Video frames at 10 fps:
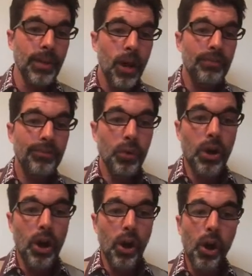for
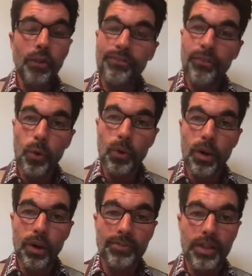all four
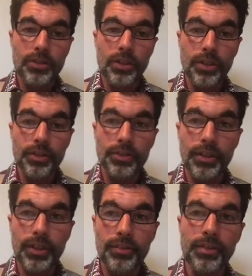of these
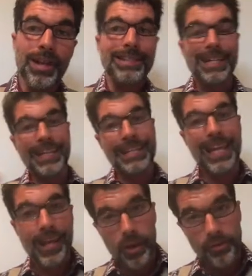currencies to
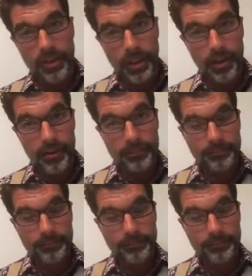get over there.